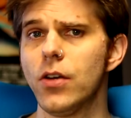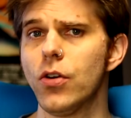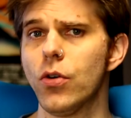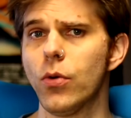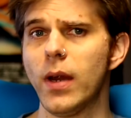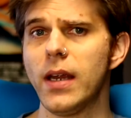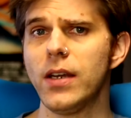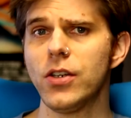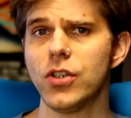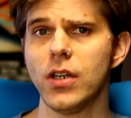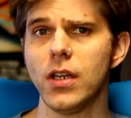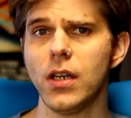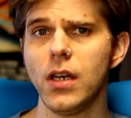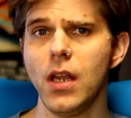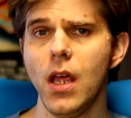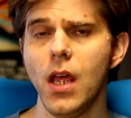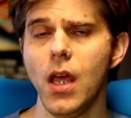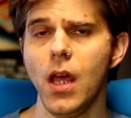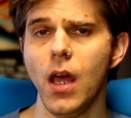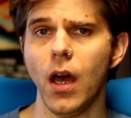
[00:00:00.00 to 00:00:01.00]

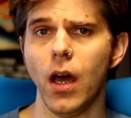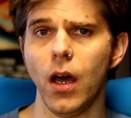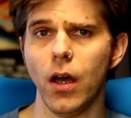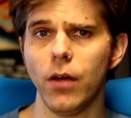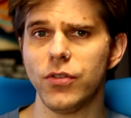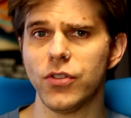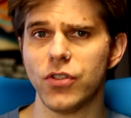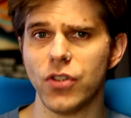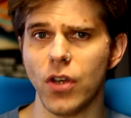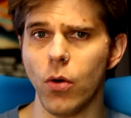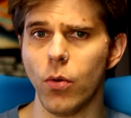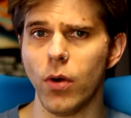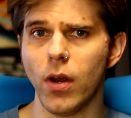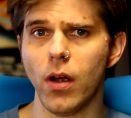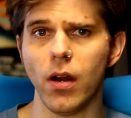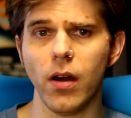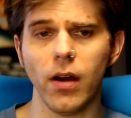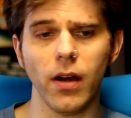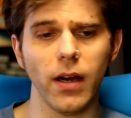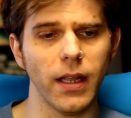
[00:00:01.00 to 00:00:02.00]
iteration of
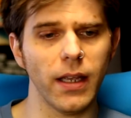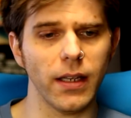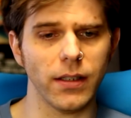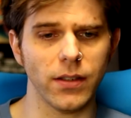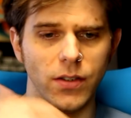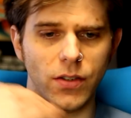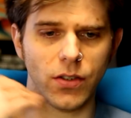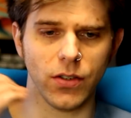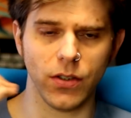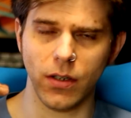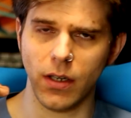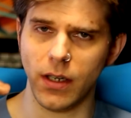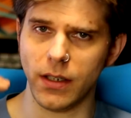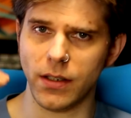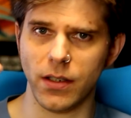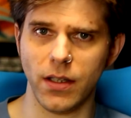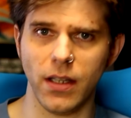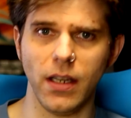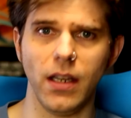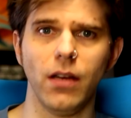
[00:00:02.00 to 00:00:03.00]
Sonar. It's,
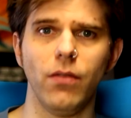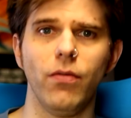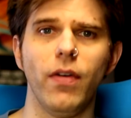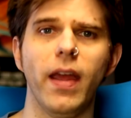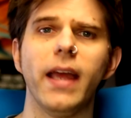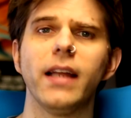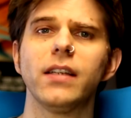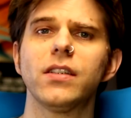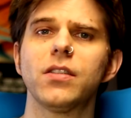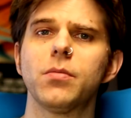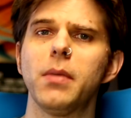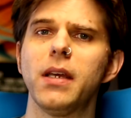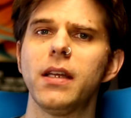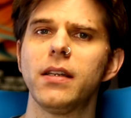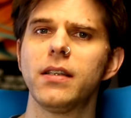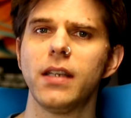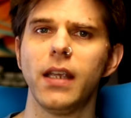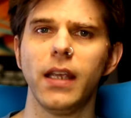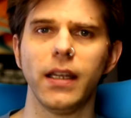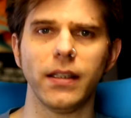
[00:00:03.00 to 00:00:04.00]
it's the
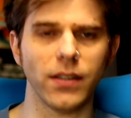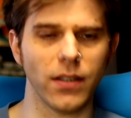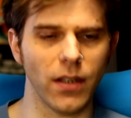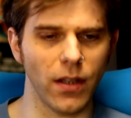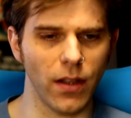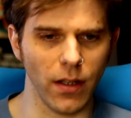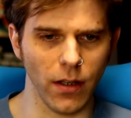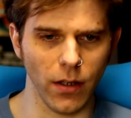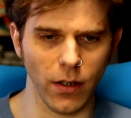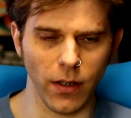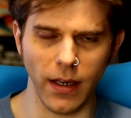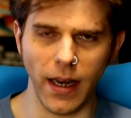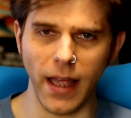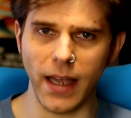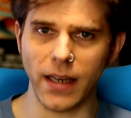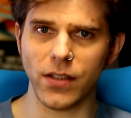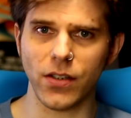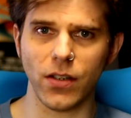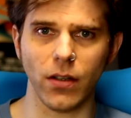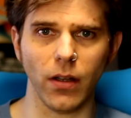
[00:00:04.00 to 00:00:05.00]
advancement, it's the
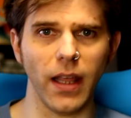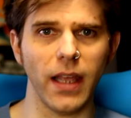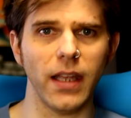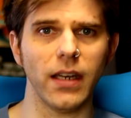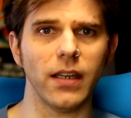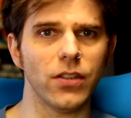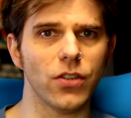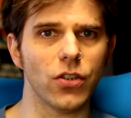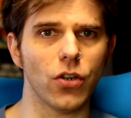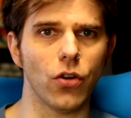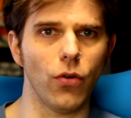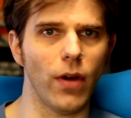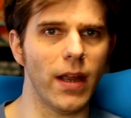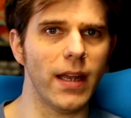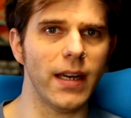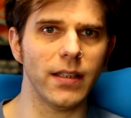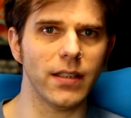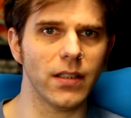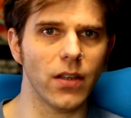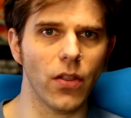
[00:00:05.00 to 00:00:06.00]
next, latest,
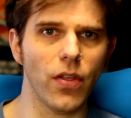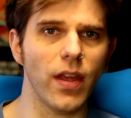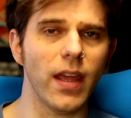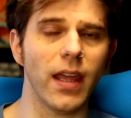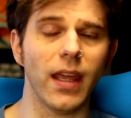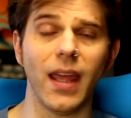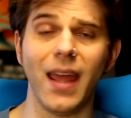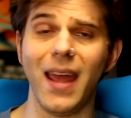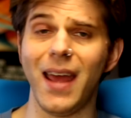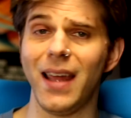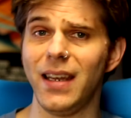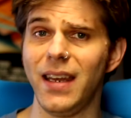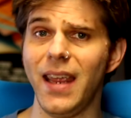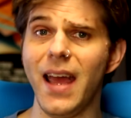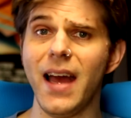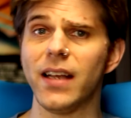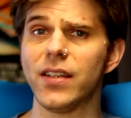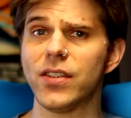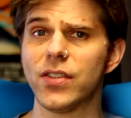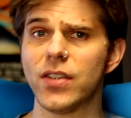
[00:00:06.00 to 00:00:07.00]
greatest thing. And
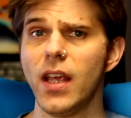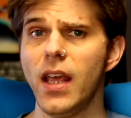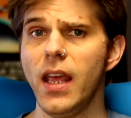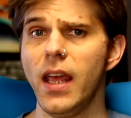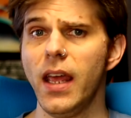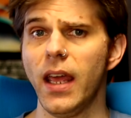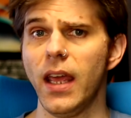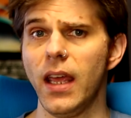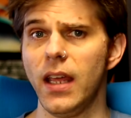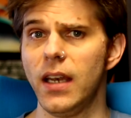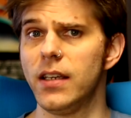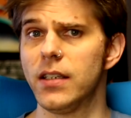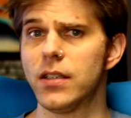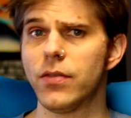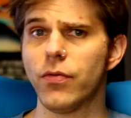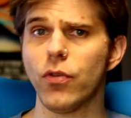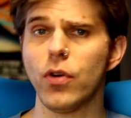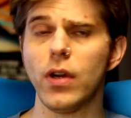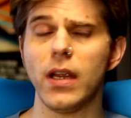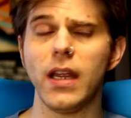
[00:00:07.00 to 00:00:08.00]
yes, it is
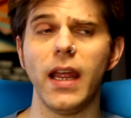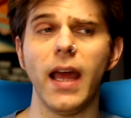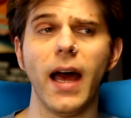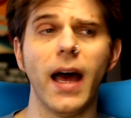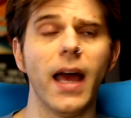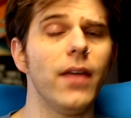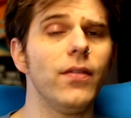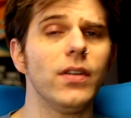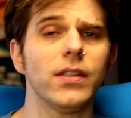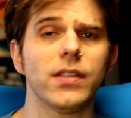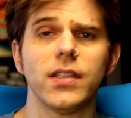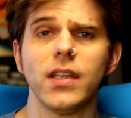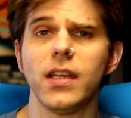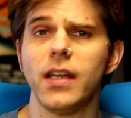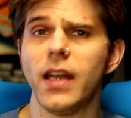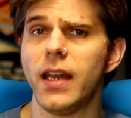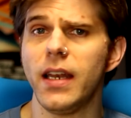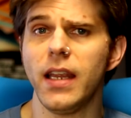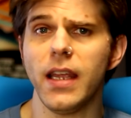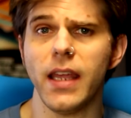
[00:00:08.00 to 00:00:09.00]
free. I haven't
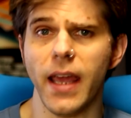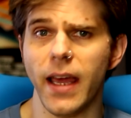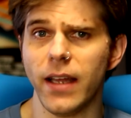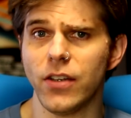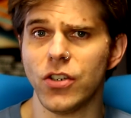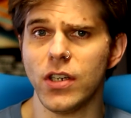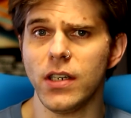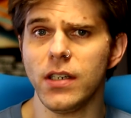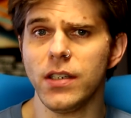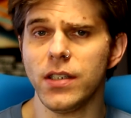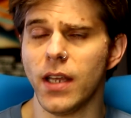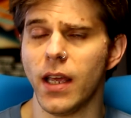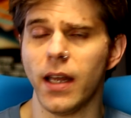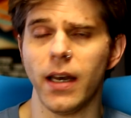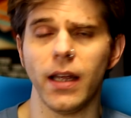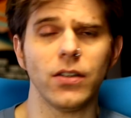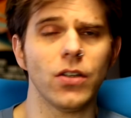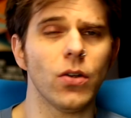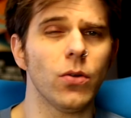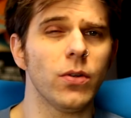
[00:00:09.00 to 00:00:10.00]
seen any catches,
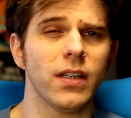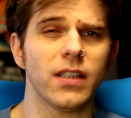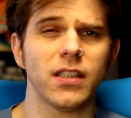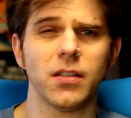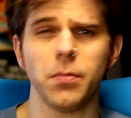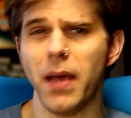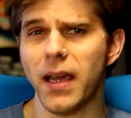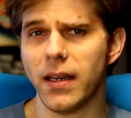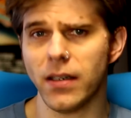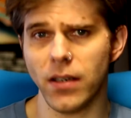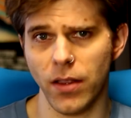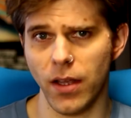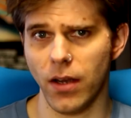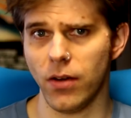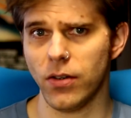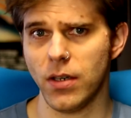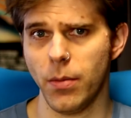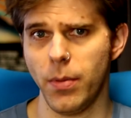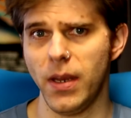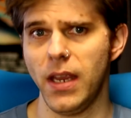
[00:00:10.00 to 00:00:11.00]
and I don't expect
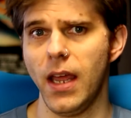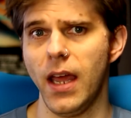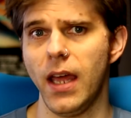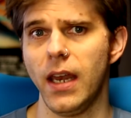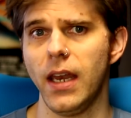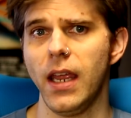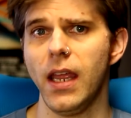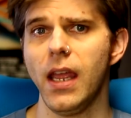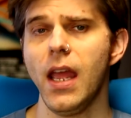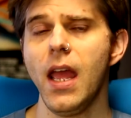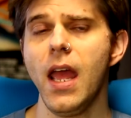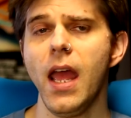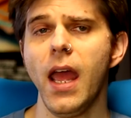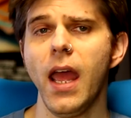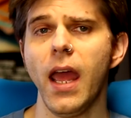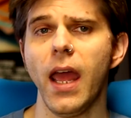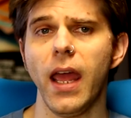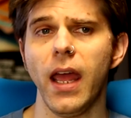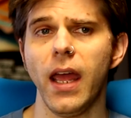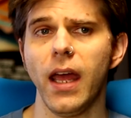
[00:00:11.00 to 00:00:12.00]
there to be any.
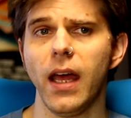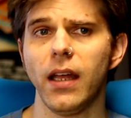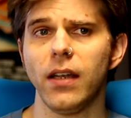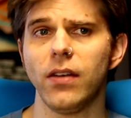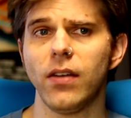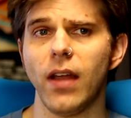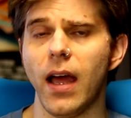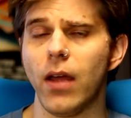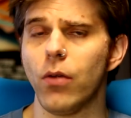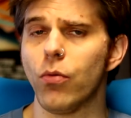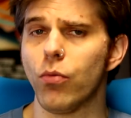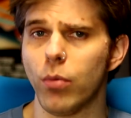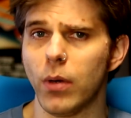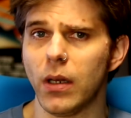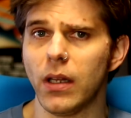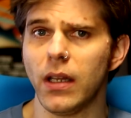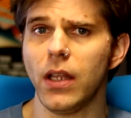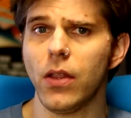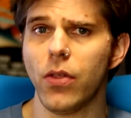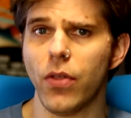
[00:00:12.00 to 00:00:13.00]
And I
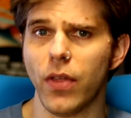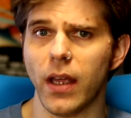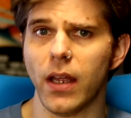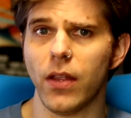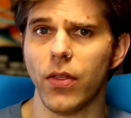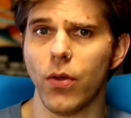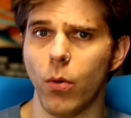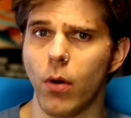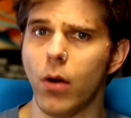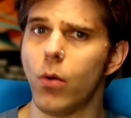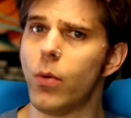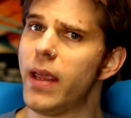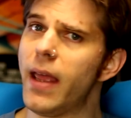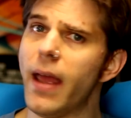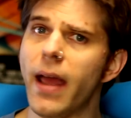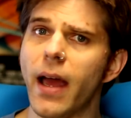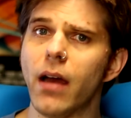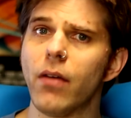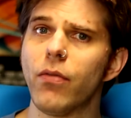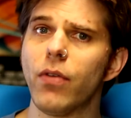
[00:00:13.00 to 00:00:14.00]
really think that what we
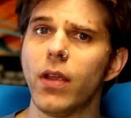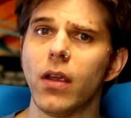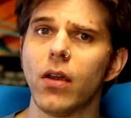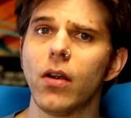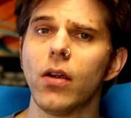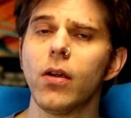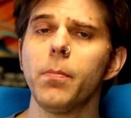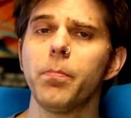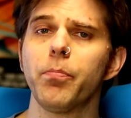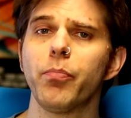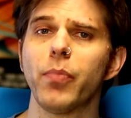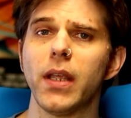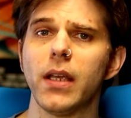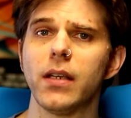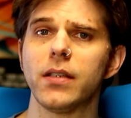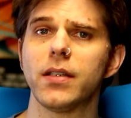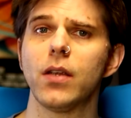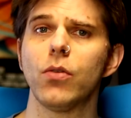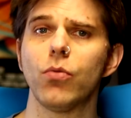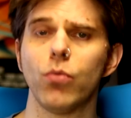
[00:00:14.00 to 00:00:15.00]
have here
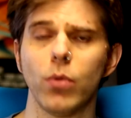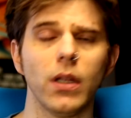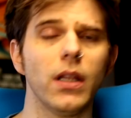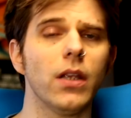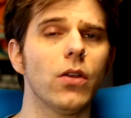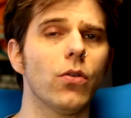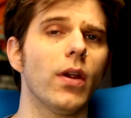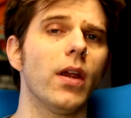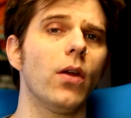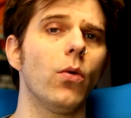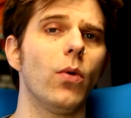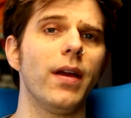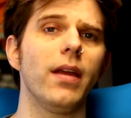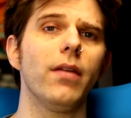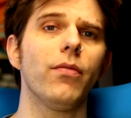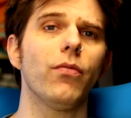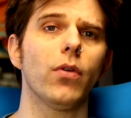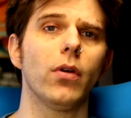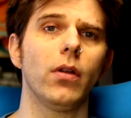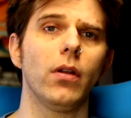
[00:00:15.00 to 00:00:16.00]
is a really great
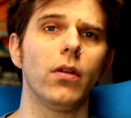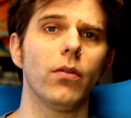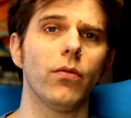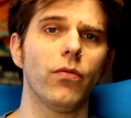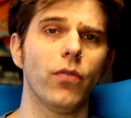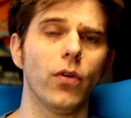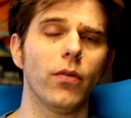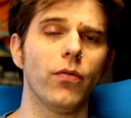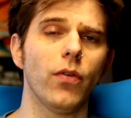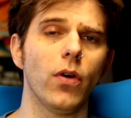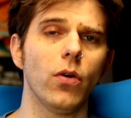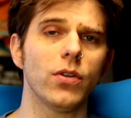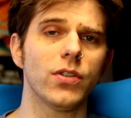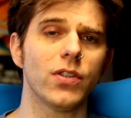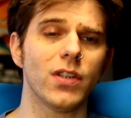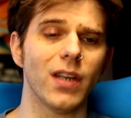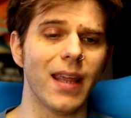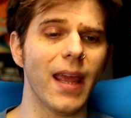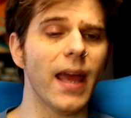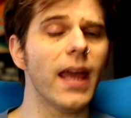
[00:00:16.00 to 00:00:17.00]
way for for
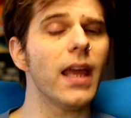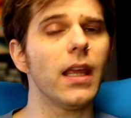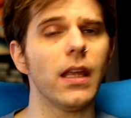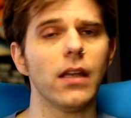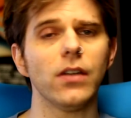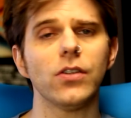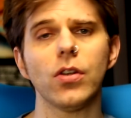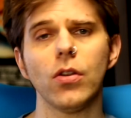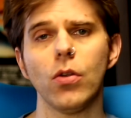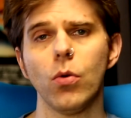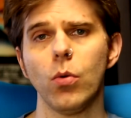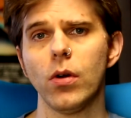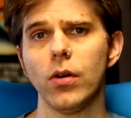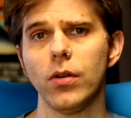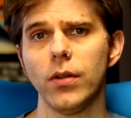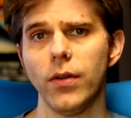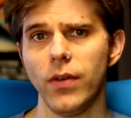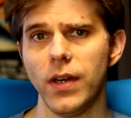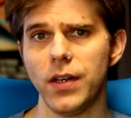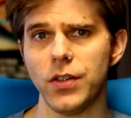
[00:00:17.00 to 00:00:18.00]
folks to get into the
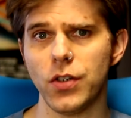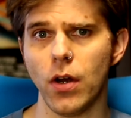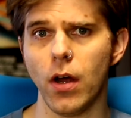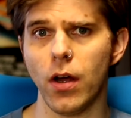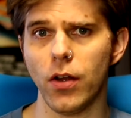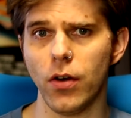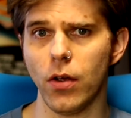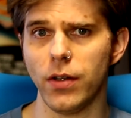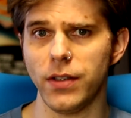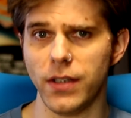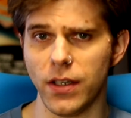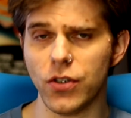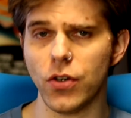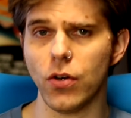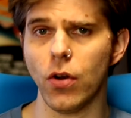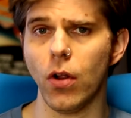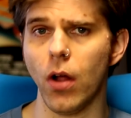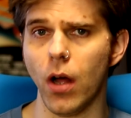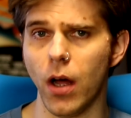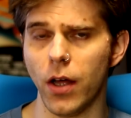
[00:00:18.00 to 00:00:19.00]
world of digital
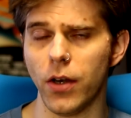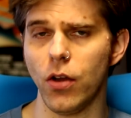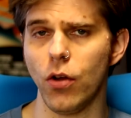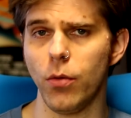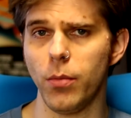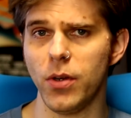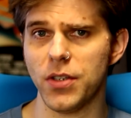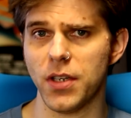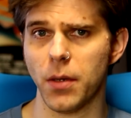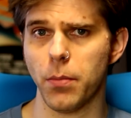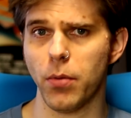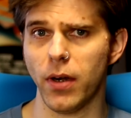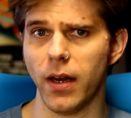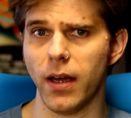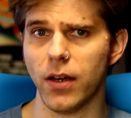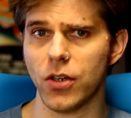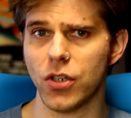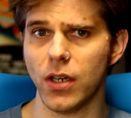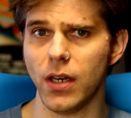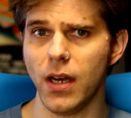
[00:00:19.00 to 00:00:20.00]
digital audio music
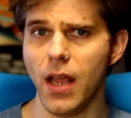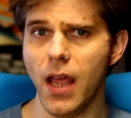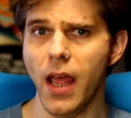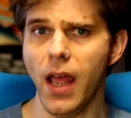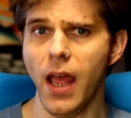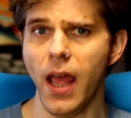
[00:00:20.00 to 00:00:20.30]
production